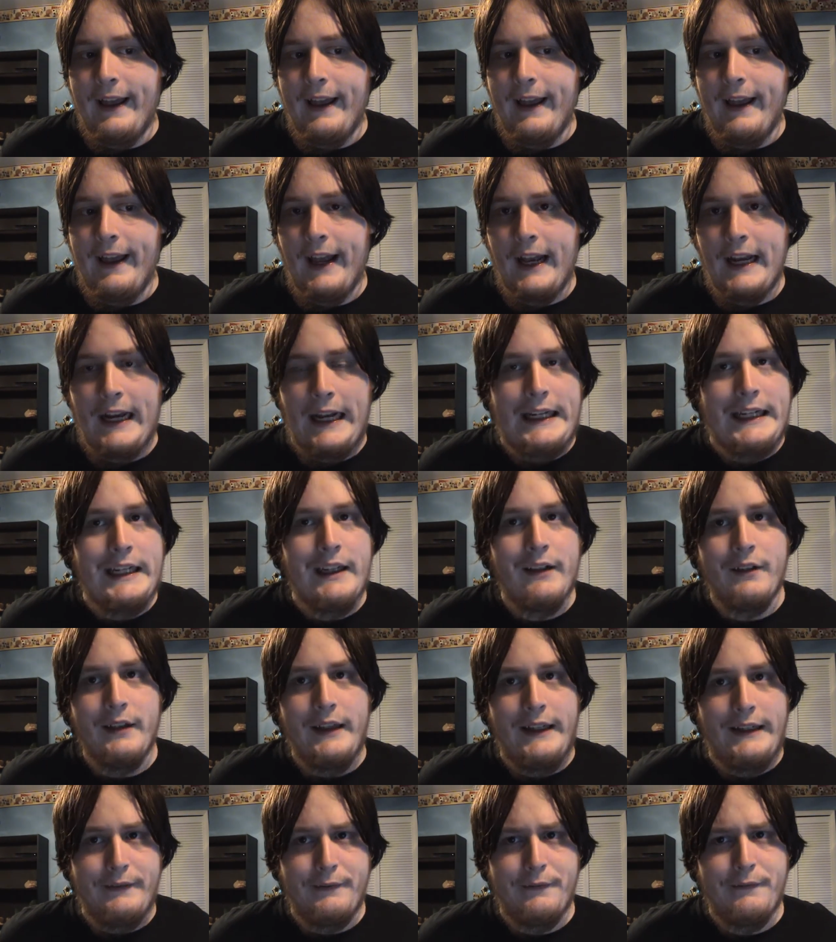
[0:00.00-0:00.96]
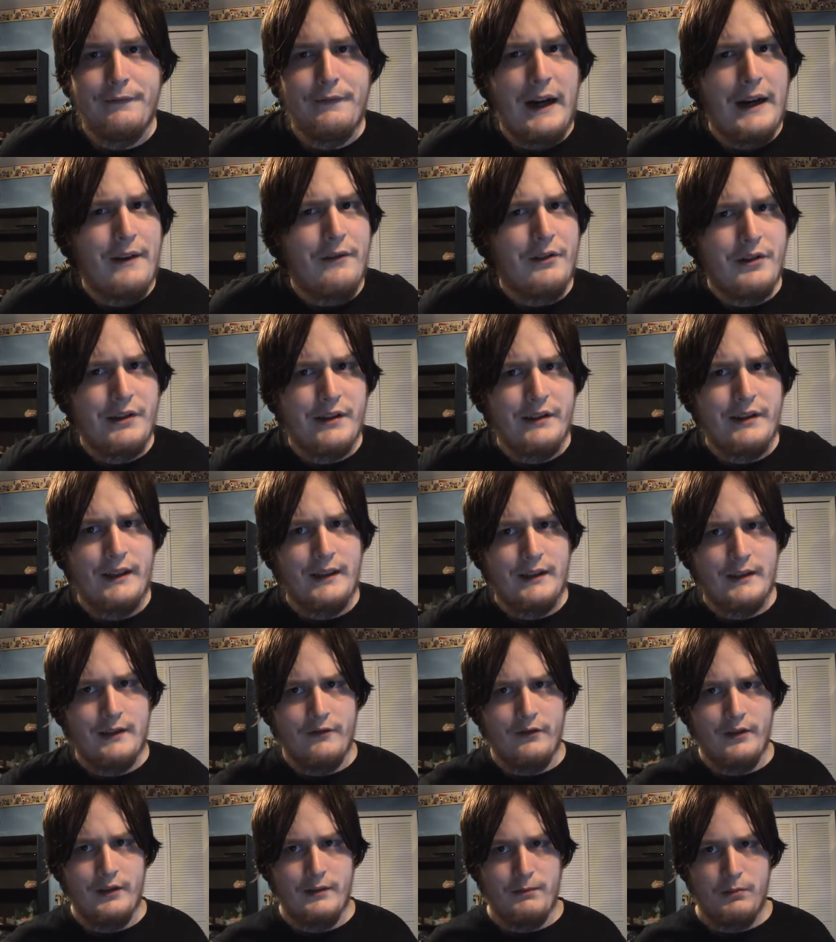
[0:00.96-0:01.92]
And I killed like 5 or 6
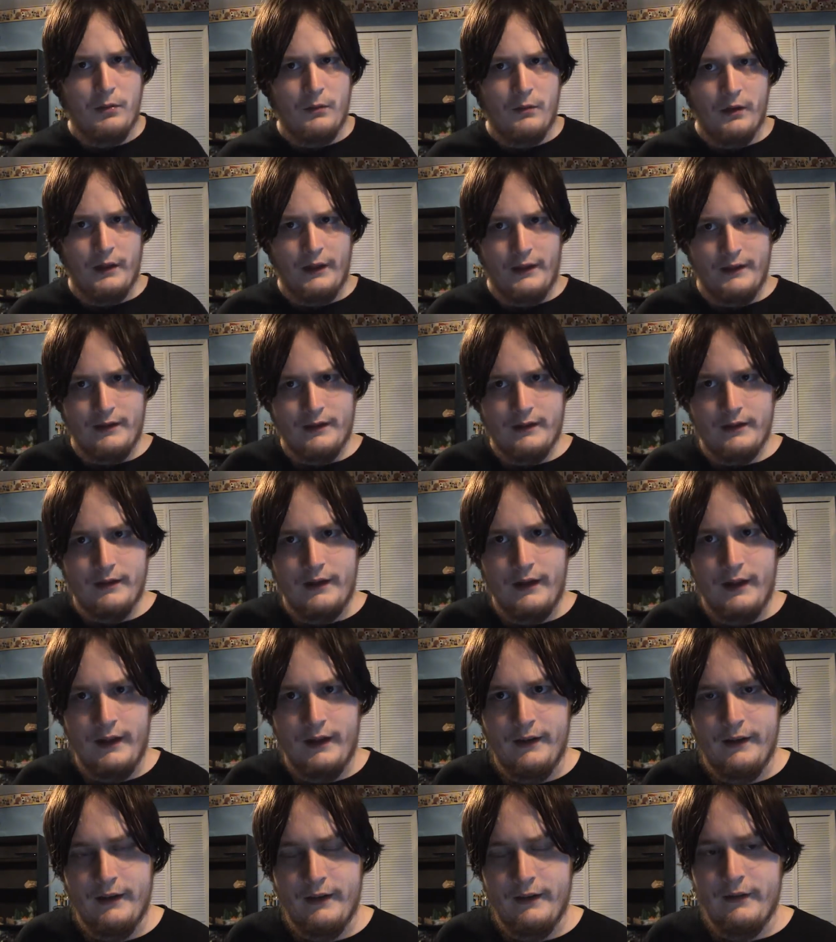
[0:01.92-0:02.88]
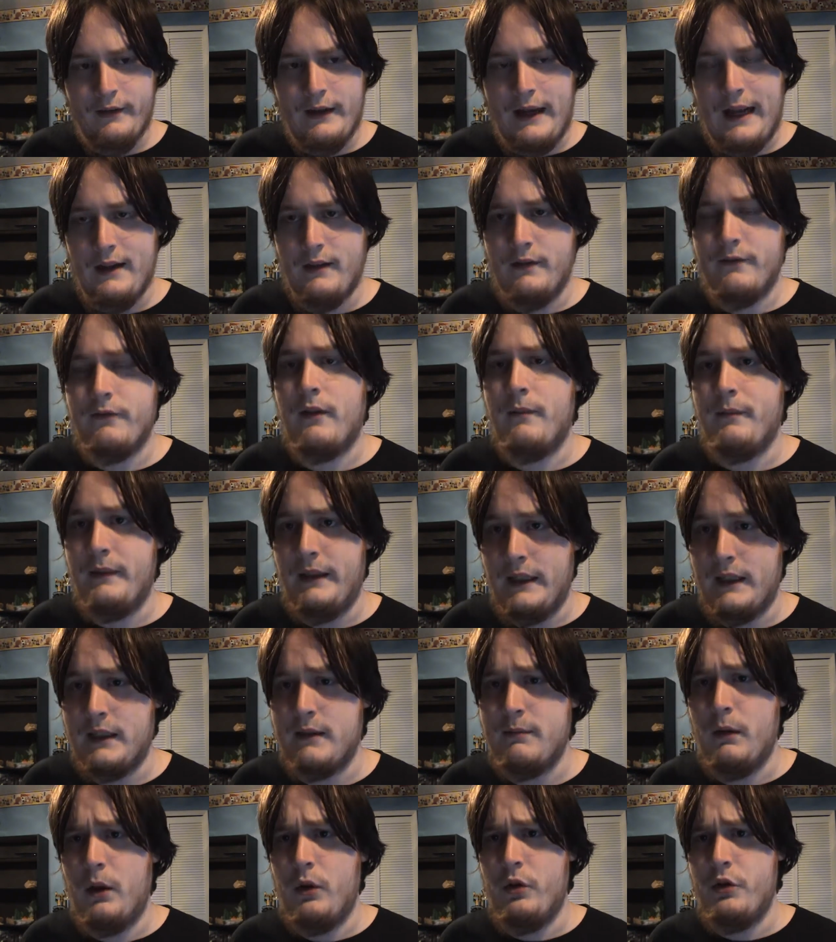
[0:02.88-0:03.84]
of his boys from the
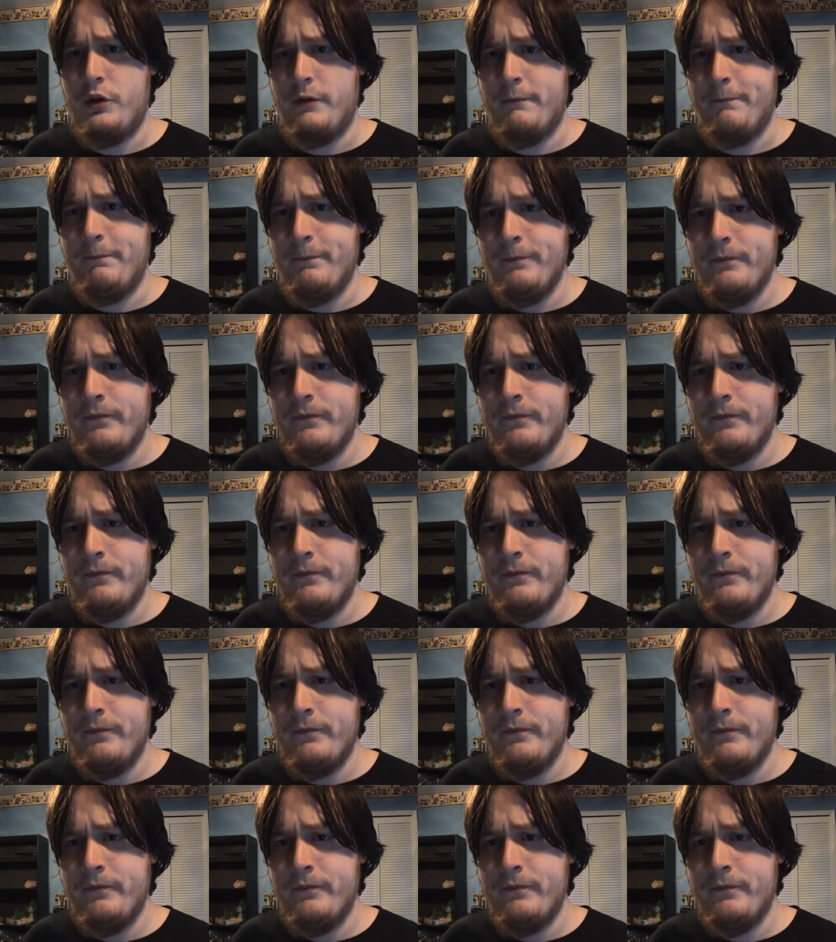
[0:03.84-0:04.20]
explosion.